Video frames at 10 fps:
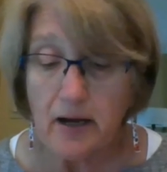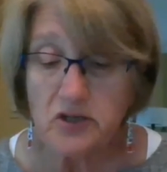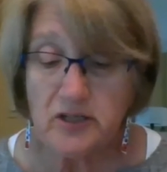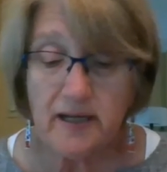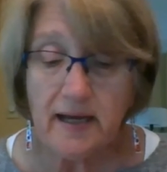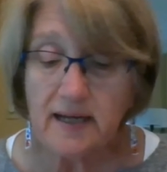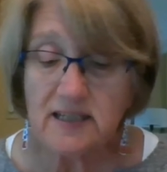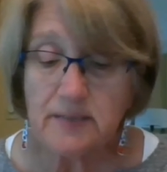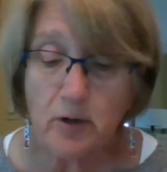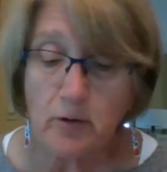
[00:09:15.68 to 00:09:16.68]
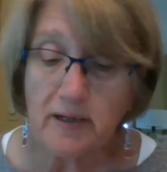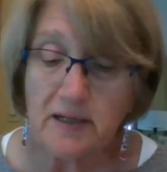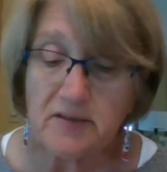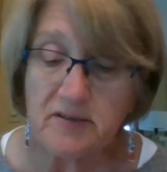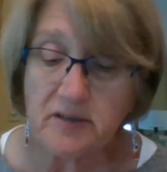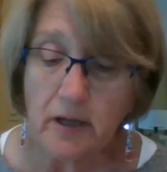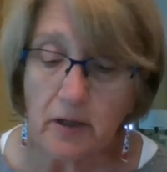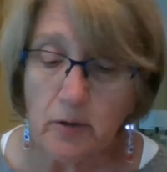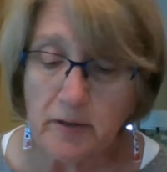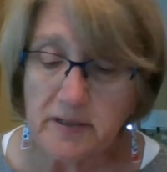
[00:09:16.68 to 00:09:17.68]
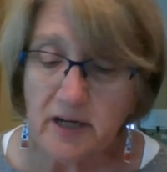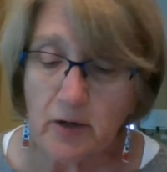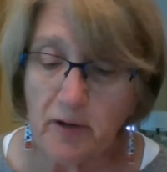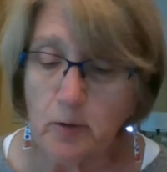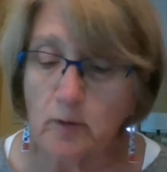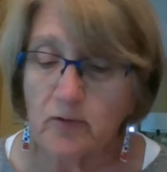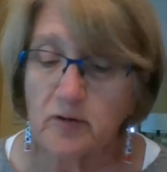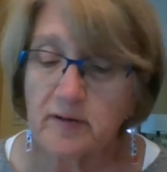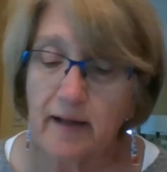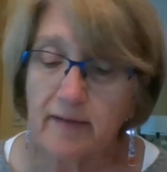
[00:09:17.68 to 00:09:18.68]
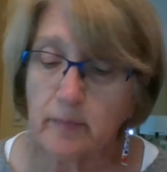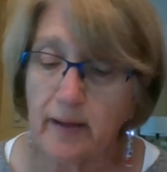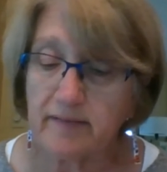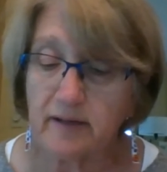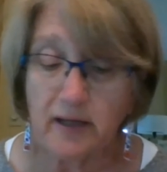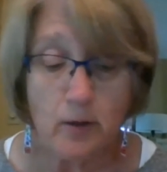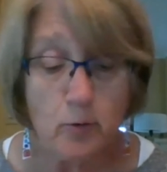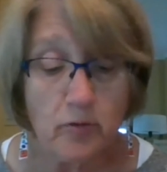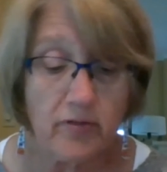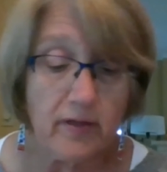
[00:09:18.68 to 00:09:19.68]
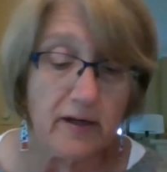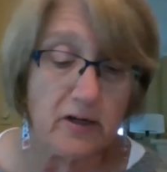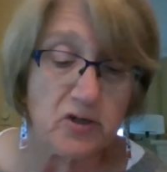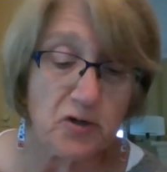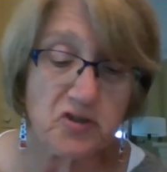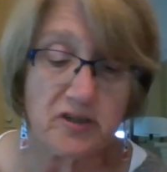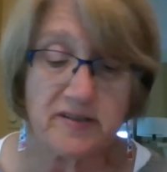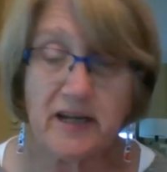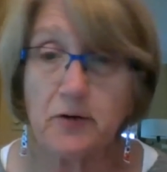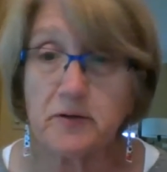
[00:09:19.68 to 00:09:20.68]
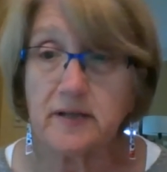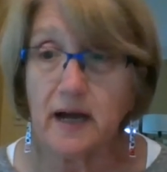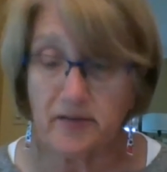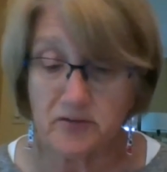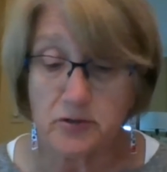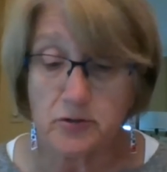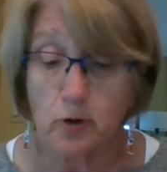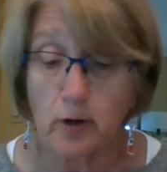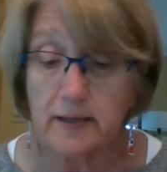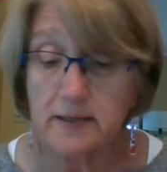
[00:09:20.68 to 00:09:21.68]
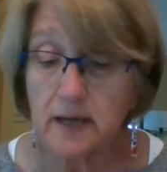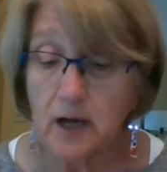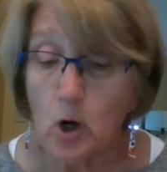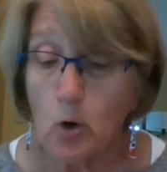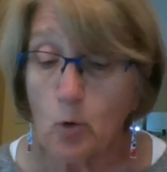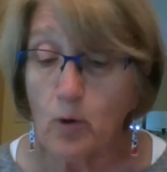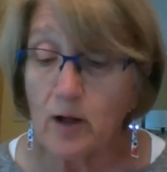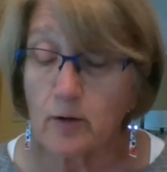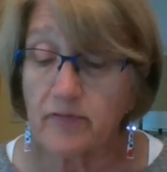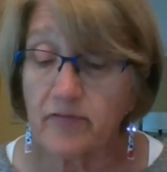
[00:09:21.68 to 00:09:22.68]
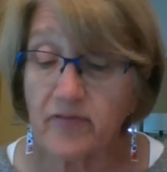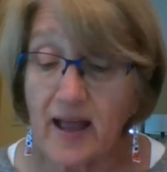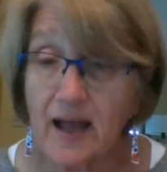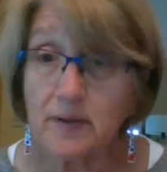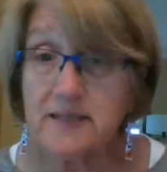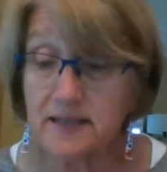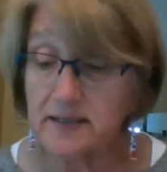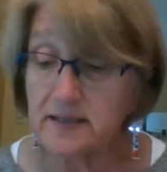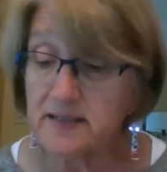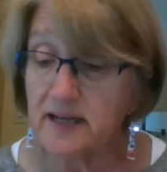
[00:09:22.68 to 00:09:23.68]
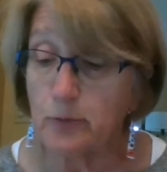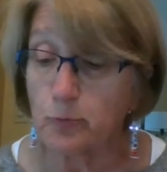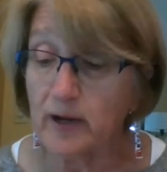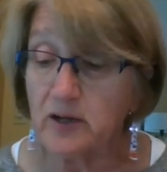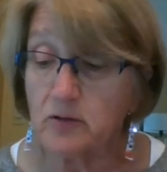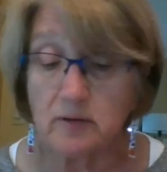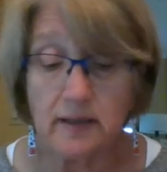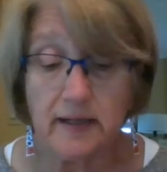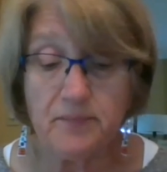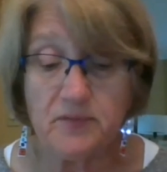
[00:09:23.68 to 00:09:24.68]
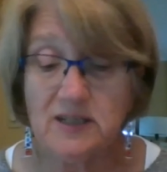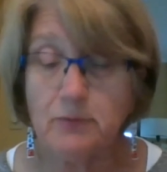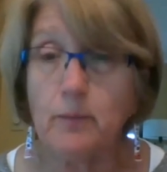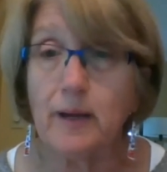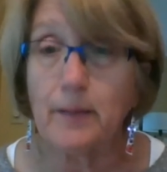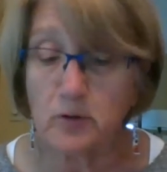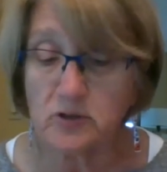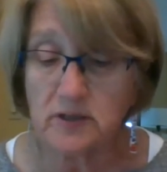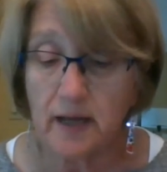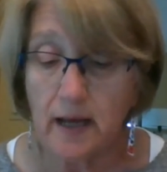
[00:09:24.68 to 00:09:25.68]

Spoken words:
She experienced Unitarian Universalism as a youth in a church just outside of Detroit. While her family didn't attend regularly, she remembers